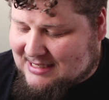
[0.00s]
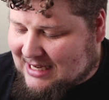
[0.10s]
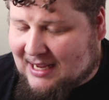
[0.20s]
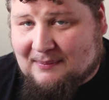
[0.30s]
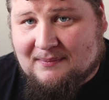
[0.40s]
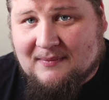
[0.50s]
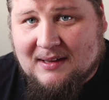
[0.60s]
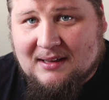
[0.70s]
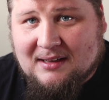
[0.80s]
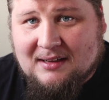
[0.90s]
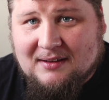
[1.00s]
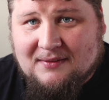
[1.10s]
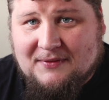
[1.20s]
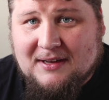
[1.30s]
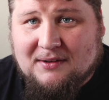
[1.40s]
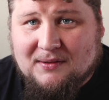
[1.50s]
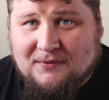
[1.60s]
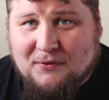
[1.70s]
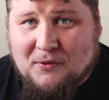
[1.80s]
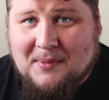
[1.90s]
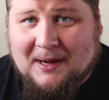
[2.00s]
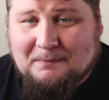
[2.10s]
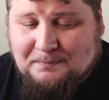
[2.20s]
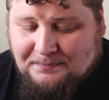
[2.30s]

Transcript: same feel for me.